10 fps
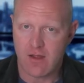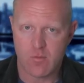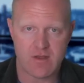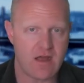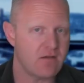I
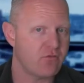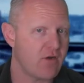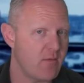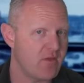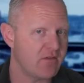would not
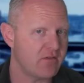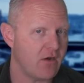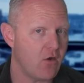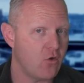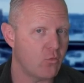describe this as a
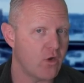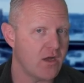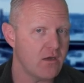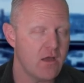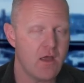home run.